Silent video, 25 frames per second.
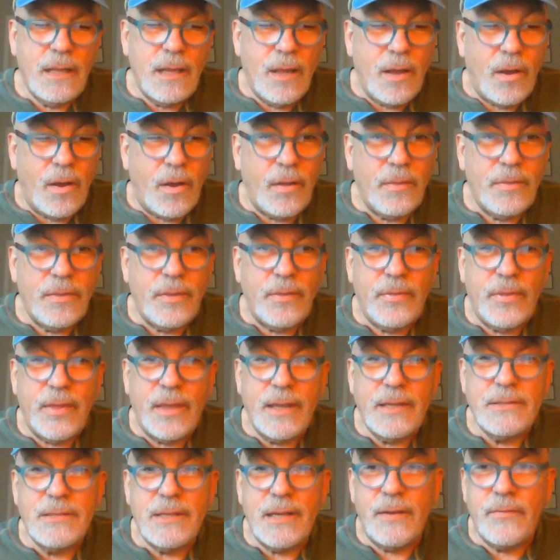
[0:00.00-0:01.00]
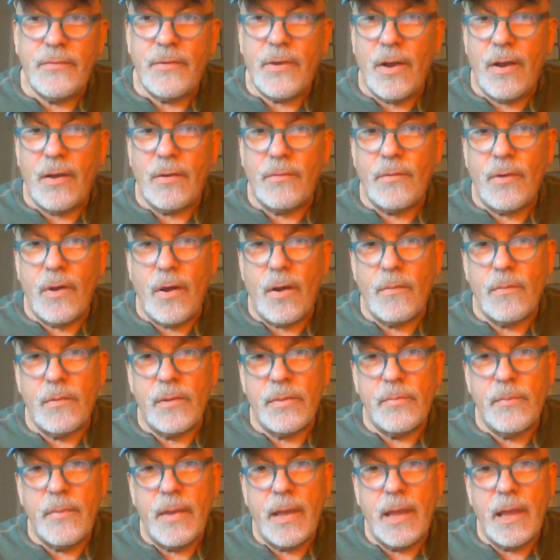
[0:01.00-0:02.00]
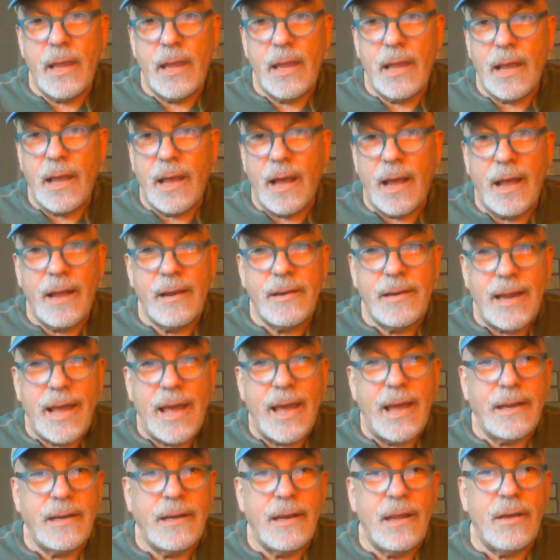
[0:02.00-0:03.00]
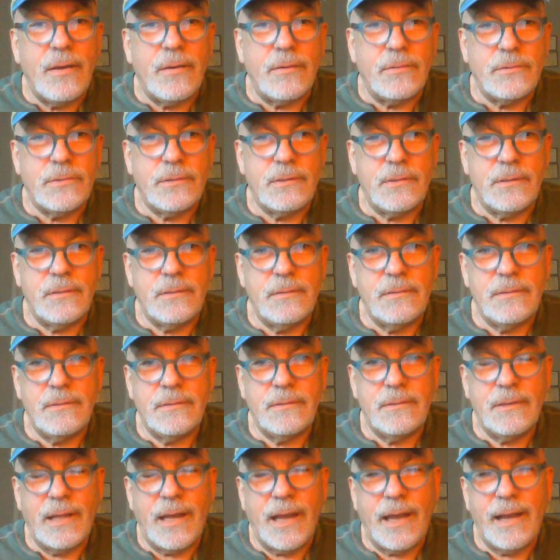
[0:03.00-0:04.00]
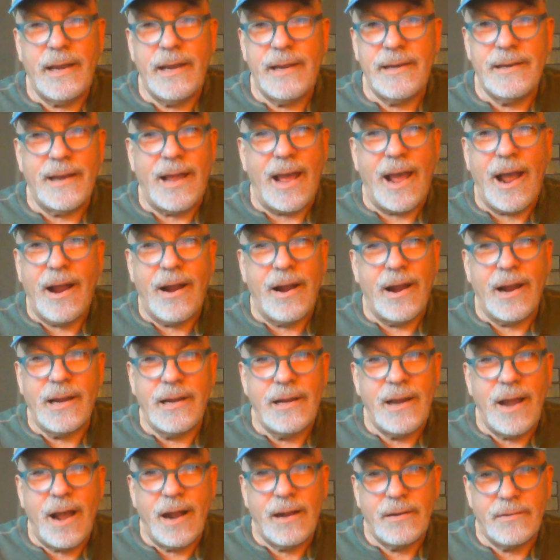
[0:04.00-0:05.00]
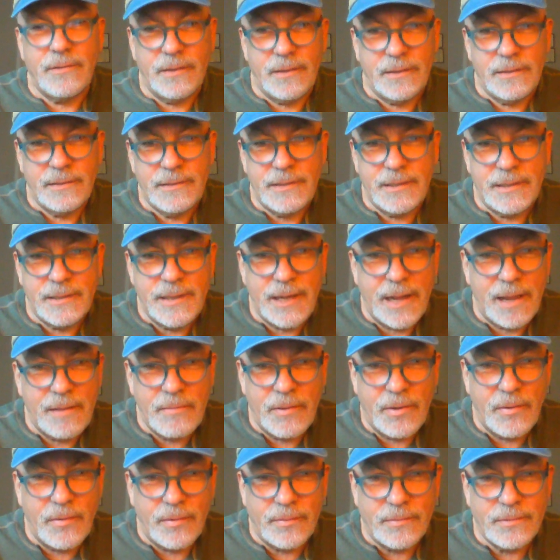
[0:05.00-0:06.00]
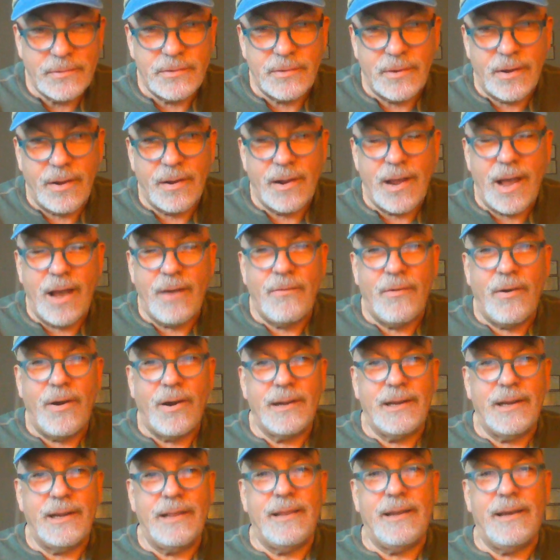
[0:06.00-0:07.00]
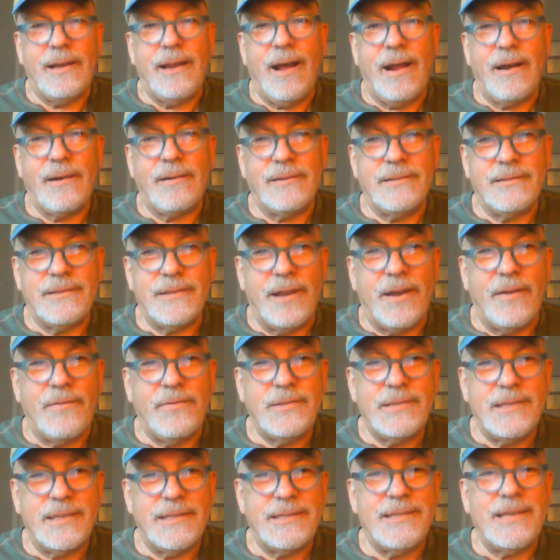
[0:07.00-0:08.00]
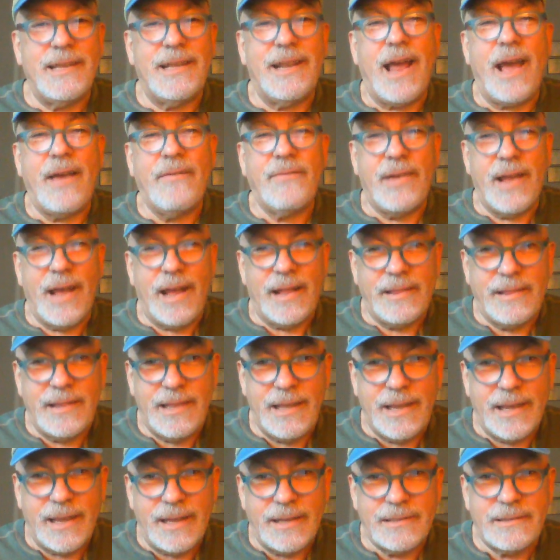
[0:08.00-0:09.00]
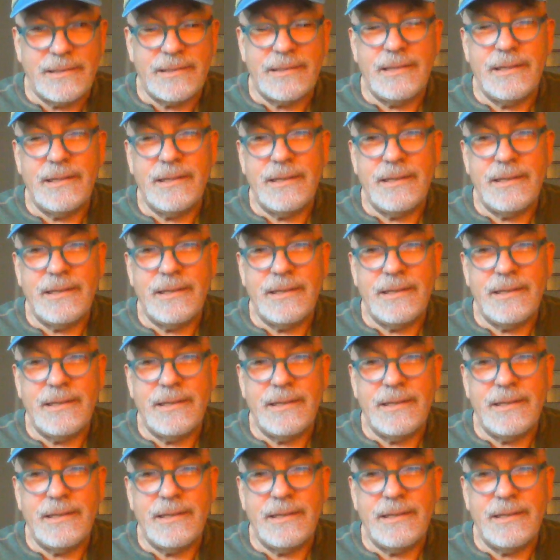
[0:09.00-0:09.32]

All the things that have gone wrong with me, I diagnosed. I didn't hire a doctor to tell me what was wrong. I walked in the doctor's office and said, I've got this.